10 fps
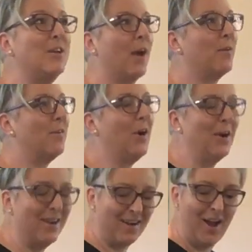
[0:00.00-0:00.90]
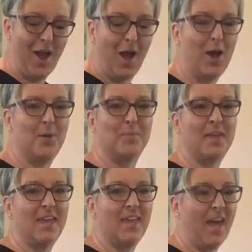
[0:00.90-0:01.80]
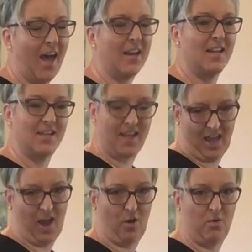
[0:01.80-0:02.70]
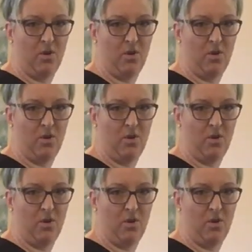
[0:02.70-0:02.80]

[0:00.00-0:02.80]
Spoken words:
however, cat and cow,